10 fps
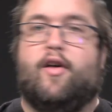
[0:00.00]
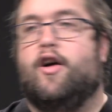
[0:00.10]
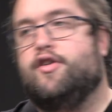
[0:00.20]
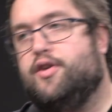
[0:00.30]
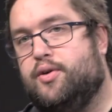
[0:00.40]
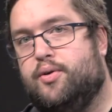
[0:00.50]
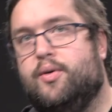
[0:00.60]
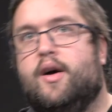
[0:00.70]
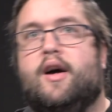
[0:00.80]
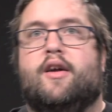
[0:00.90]

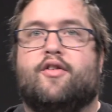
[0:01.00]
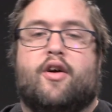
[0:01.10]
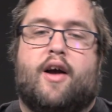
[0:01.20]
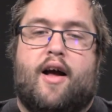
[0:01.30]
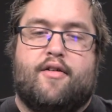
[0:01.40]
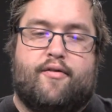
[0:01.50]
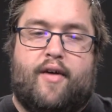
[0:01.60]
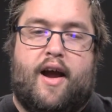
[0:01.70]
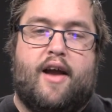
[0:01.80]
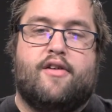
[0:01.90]
R2. There's all kinds of
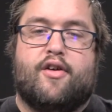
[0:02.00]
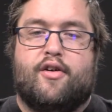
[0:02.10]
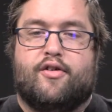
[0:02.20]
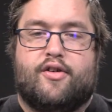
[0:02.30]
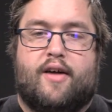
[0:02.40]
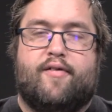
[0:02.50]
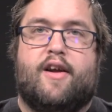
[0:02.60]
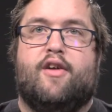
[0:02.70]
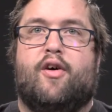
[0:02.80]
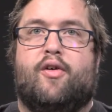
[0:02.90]
internal stuff
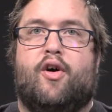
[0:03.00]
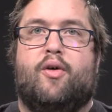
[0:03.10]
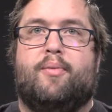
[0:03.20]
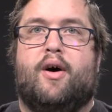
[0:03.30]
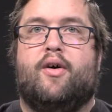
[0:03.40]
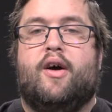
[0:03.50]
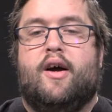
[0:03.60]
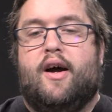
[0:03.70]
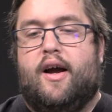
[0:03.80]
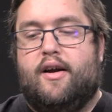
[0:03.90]
that you don't know about.
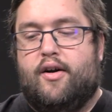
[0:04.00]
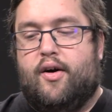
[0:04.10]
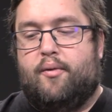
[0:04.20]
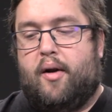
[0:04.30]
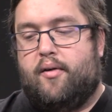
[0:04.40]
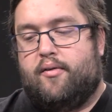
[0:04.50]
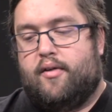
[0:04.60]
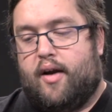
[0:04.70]
And